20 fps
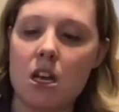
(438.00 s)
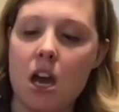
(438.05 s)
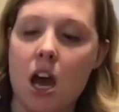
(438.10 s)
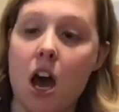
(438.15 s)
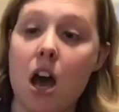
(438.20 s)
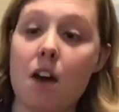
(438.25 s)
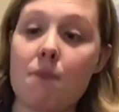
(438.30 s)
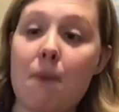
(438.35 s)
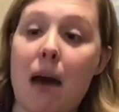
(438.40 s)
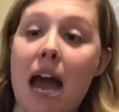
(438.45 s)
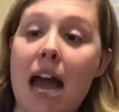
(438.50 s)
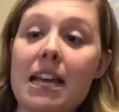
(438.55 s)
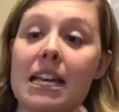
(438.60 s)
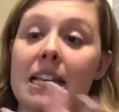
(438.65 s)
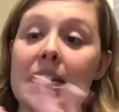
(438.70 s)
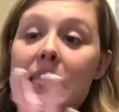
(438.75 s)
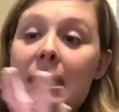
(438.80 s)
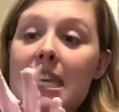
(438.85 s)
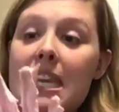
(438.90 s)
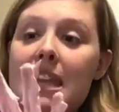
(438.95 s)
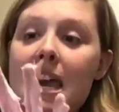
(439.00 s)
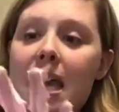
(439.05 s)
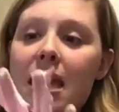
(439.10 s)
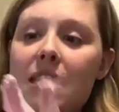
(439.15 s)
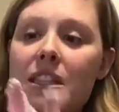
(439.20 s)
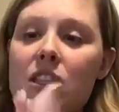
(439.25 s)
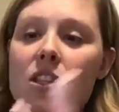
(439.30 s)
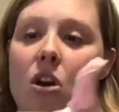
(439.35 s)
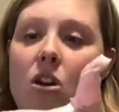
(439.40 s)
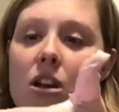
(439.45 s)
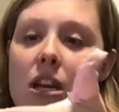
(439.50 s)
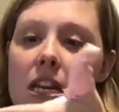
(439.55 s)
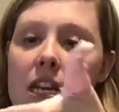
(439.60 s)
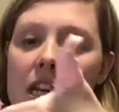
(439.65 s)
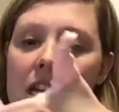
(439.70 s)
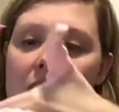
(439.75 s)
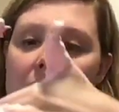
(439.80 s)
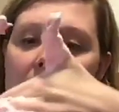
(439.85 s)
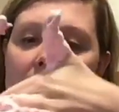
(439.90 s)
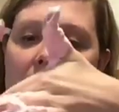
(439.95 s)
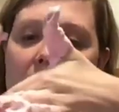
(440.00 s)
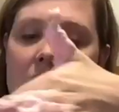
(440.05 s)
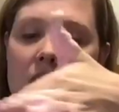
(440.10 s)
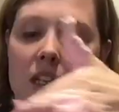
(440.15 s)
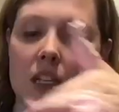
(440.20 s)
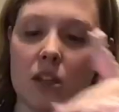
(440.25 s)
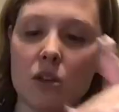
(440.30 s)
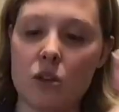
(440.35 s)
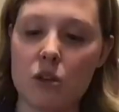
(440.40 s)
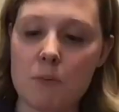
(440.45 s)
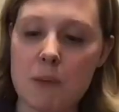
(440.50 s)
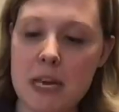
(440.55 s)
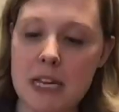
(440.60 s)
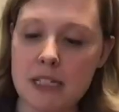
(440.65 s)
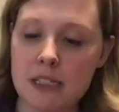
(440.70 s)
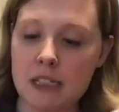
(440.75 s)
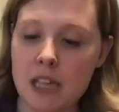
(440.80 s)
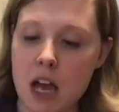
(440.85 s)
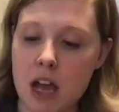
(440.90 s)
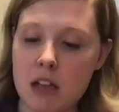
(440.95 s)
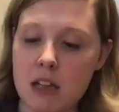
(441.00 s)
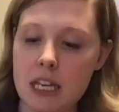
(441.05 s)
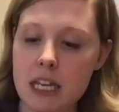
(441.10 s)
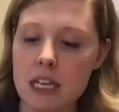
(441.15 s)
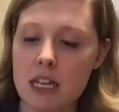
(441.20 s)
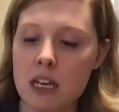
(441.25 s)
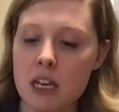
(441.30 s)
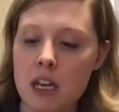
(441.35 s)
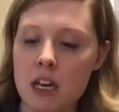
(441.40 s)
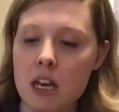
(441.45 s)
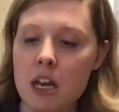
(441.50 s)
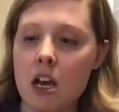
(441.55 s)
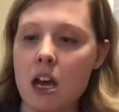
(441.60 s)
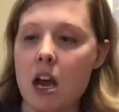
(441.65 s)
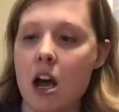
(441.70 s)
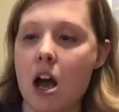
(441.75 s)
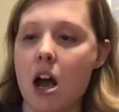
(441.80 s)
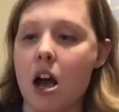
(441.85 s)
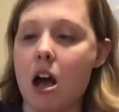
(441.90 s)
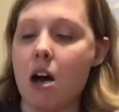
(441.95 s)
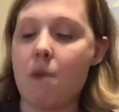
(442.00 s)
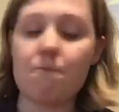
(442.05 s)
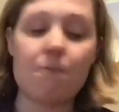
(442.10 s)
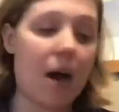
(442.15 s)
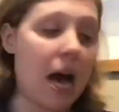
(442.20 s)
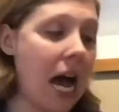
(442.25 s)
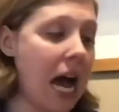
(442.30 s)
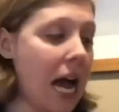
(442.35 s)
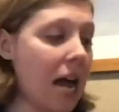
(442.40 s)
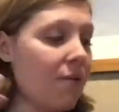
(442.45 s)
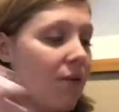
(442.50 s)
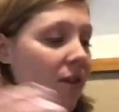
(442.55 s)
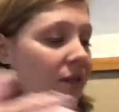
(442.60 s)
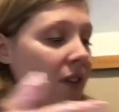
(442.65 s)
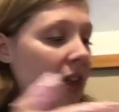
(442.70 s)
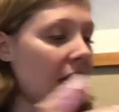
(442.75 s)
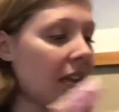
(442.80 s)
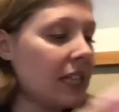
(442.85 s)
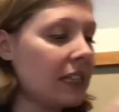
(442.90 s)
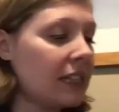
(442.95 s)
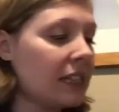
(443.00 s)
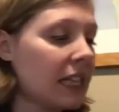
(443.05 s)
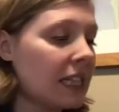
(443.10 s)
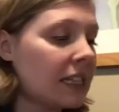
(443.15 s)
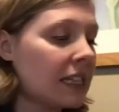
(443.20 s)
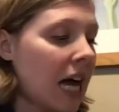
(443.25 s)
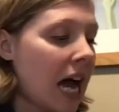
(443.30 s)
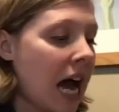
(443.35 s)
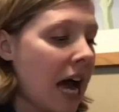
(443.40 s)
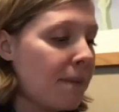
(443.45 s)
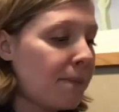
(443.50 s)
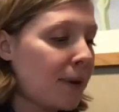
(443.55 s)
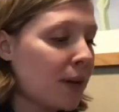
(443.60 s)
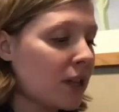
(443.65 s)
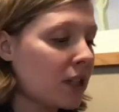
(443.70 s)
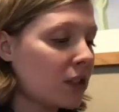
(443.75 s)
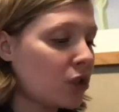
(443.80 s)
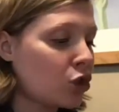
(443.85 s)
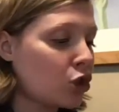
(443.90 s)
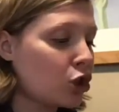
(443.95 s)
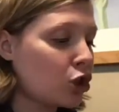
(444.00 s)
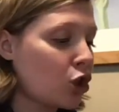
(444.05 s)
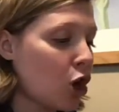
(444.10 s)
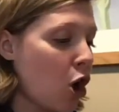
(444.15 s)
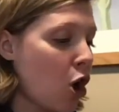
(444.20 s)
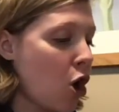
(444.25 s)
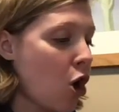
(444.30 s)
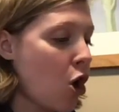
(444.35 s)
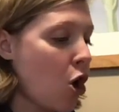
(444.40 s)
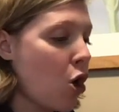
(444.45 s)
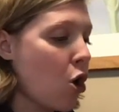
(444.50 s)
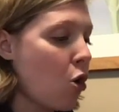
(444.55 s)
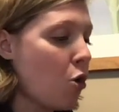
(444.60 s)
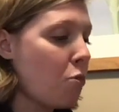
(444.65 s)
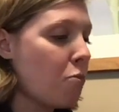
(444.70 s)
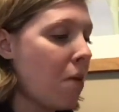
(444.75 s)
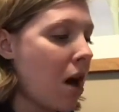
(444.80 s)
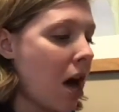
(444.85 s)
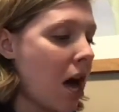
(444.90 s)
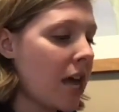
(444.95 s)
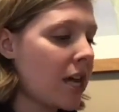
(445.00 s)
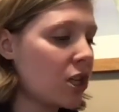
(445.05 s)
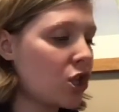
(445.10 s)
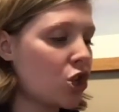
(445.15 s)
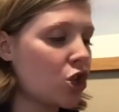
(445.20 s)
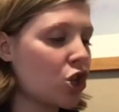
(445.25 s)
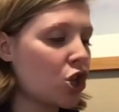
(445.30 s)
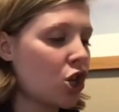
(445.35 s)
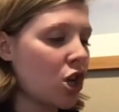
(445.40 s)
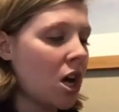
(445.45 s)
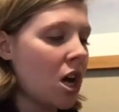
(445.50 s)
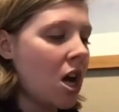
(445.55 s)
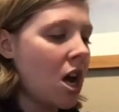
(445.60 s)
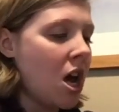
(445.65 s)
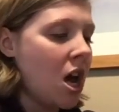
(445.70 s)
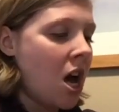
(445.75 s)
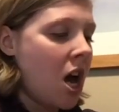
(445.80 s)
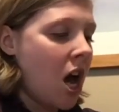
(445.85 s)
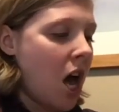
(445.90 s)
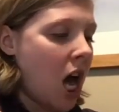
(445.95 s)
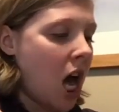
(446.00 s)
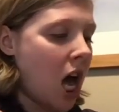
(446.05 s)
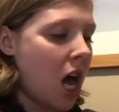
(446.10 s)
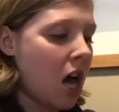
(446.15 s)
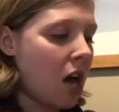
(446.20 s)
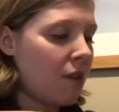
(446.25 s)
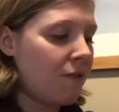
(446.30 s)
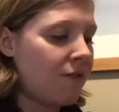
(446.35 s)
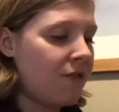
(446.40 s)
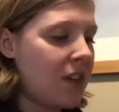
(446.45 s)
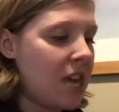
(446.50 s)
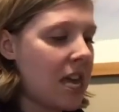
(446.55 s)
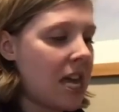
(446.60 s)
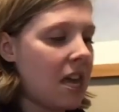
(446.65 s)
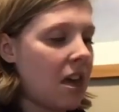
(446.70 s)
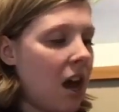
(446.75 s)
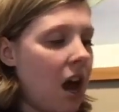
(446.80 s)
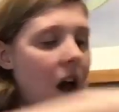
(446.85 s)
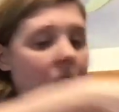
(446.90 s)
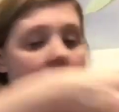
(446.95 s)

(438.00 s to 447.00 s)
I can see that it's starting to get a little bit solid, but I have a feeling since I put so much of the